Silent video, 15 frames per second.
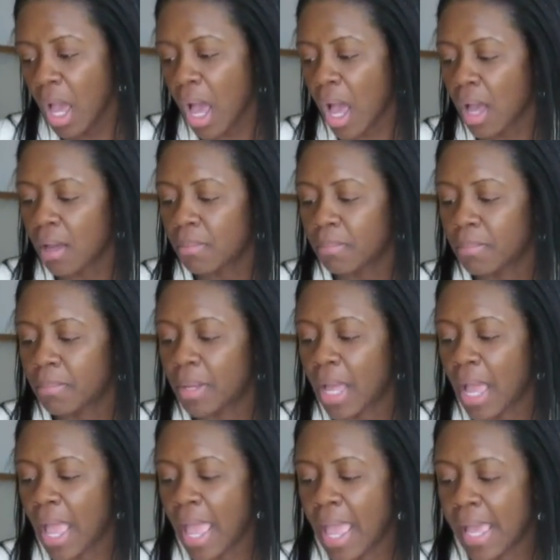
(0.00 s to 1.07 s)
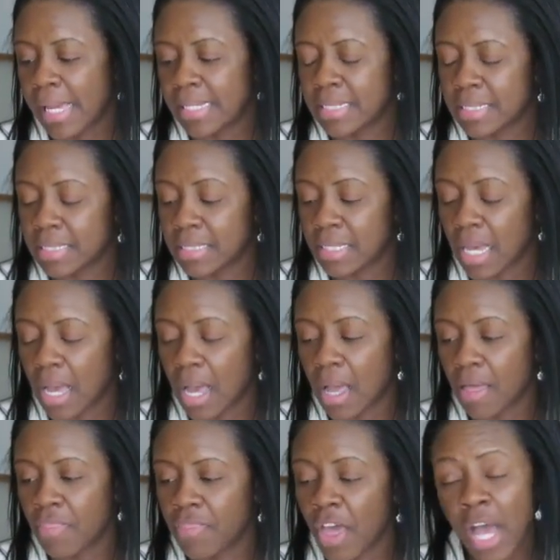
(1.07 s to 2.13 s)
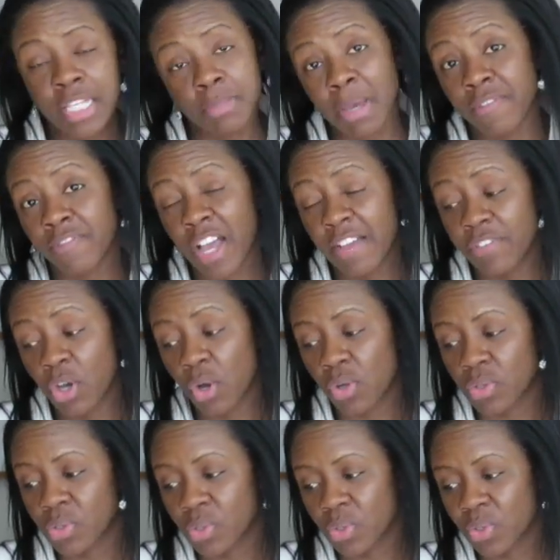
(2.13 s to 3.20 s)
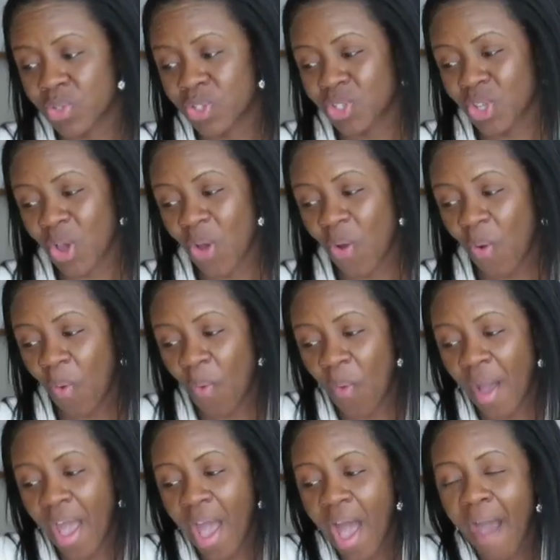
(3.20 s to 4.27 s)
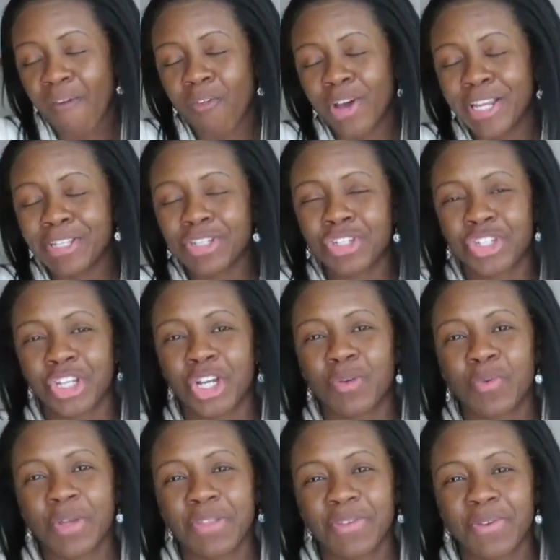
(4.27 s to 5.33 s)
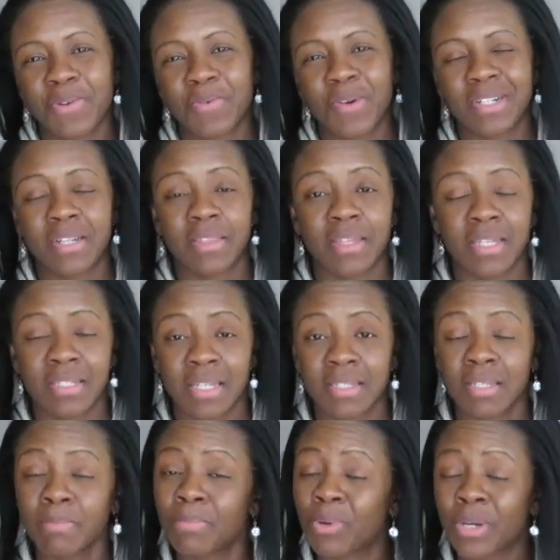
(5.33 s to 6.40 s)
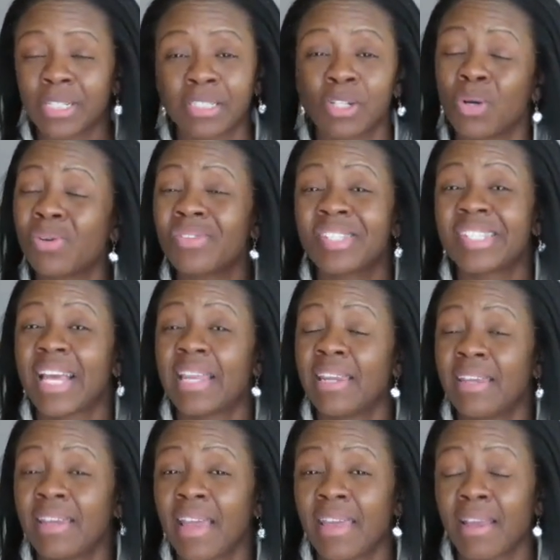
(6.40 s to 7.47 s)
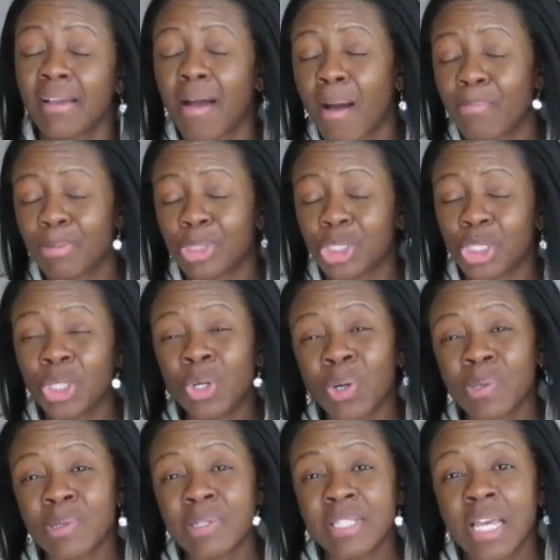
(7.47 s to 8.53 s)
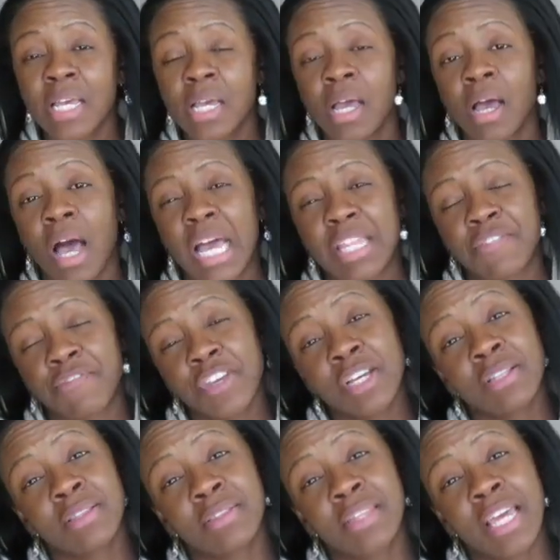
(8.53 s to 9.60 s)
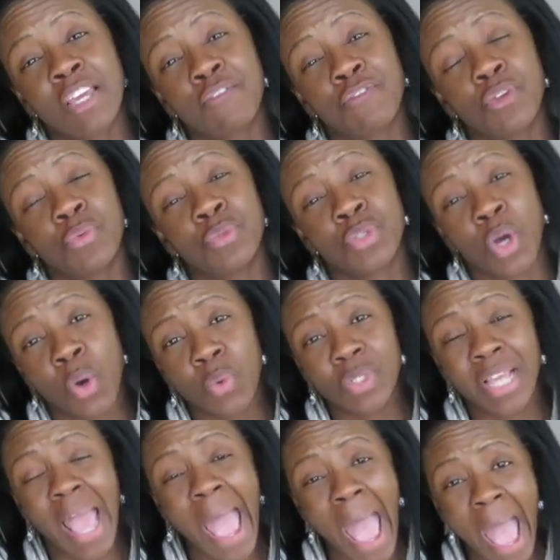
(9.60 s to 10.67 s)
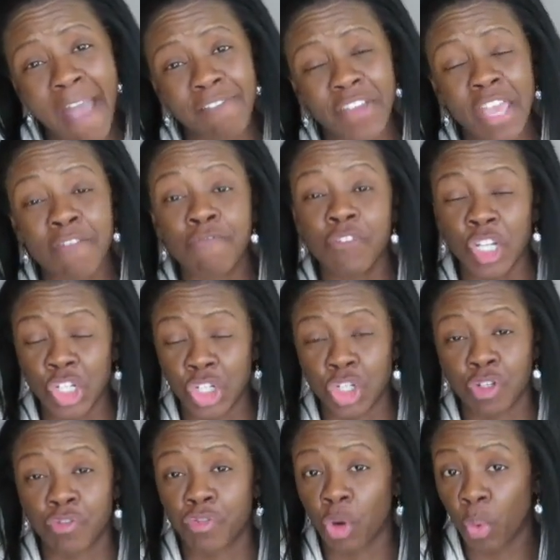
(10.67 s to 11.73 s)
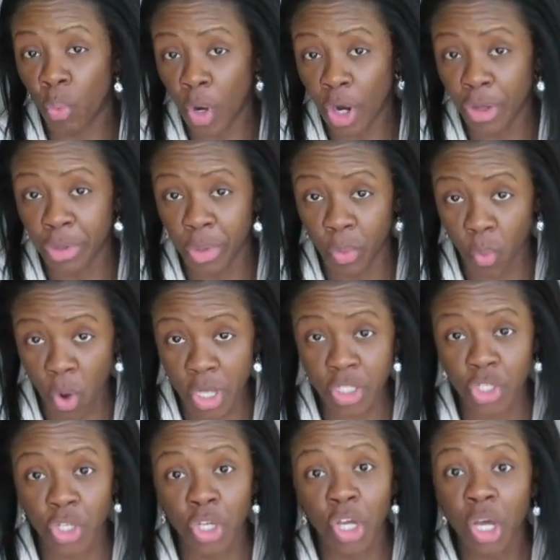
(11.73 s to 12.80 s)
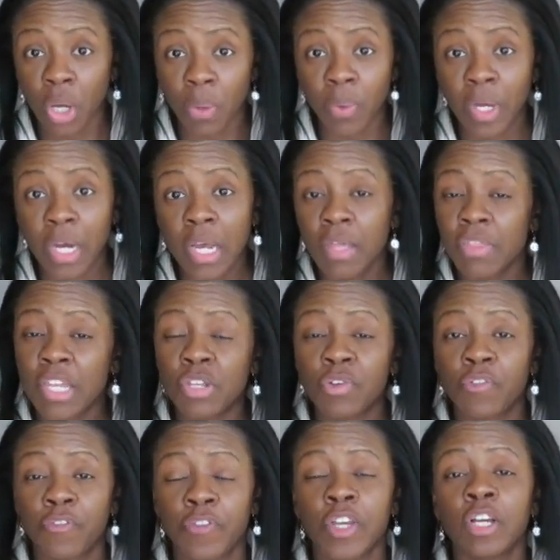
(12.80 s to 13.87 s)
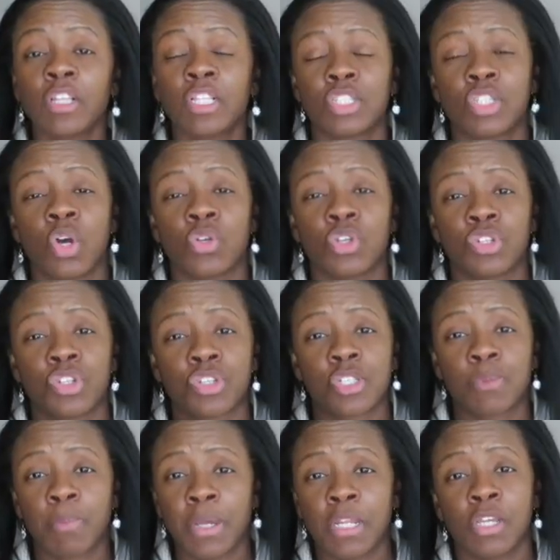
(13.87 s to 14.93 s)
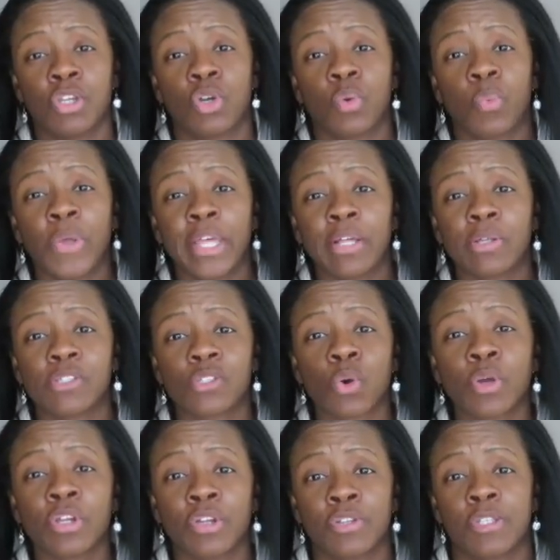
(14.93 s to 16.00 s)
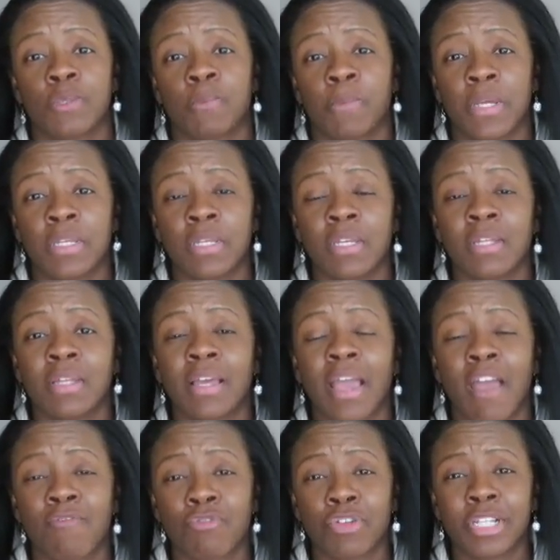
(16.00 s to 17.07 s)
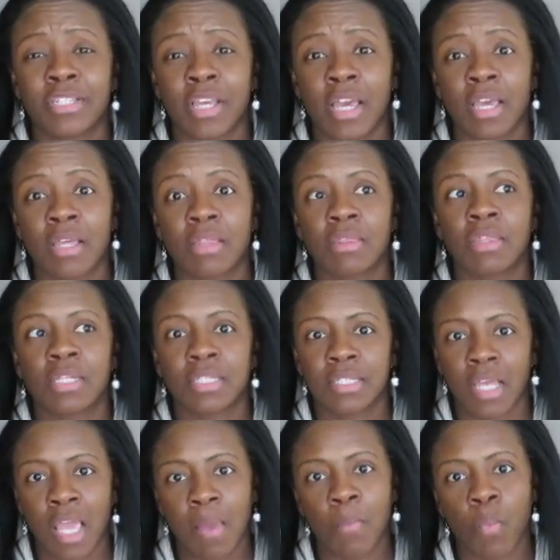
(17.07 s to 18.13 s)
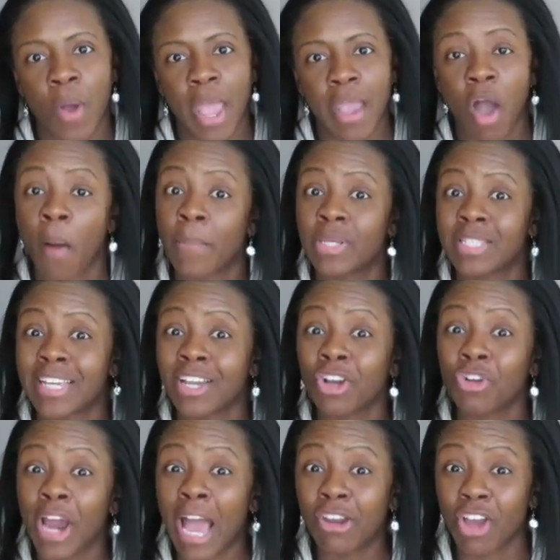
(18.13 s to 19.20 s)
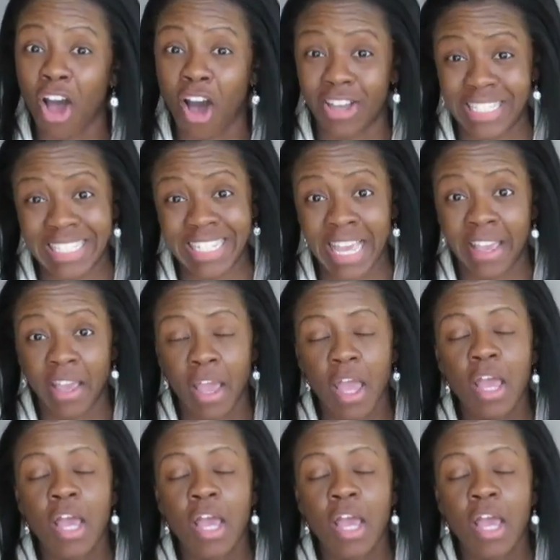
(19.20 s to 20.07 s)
And that's my 5 goals. So I wanted to share with you one of the things that's important: goal setting and accomplishing goals. I feel that if you don't have a vision for where you want to go, then you feel as though you're just spinning your wheels, or you're spending every day the same way, almost like a Groundhog's Day.